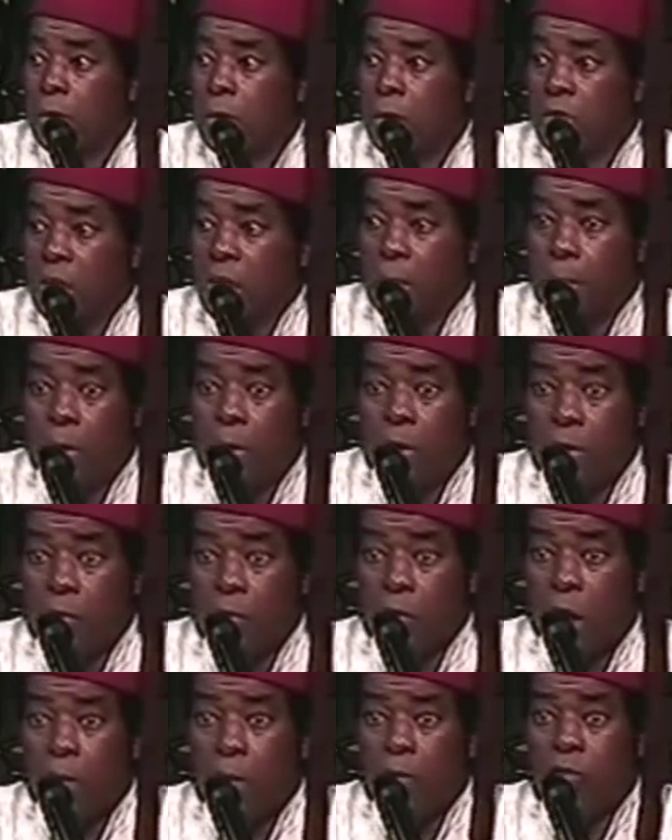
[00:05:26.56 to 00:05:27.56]
and that bunny
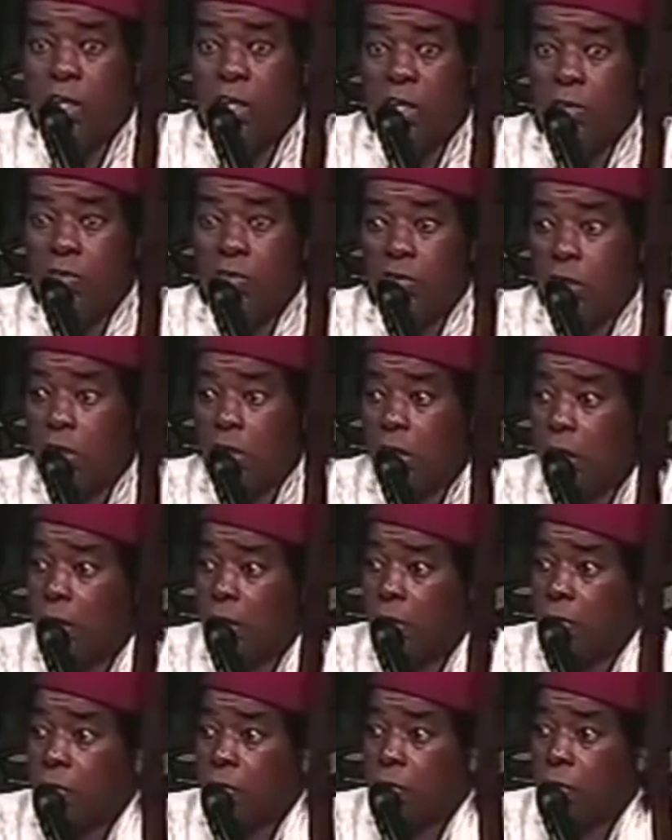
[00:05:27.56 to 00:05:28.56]
rabbits laid chicken
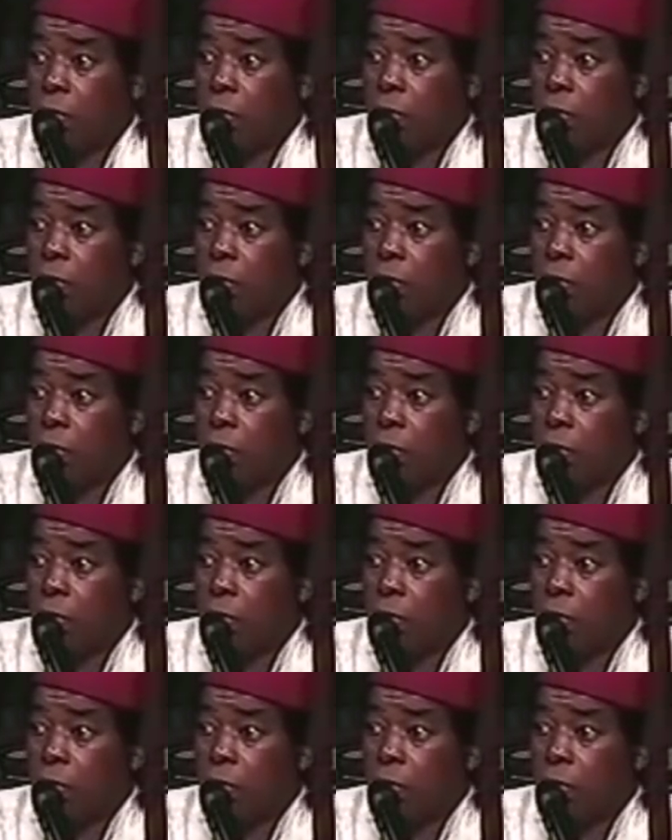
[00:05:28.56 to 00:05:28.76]
eggs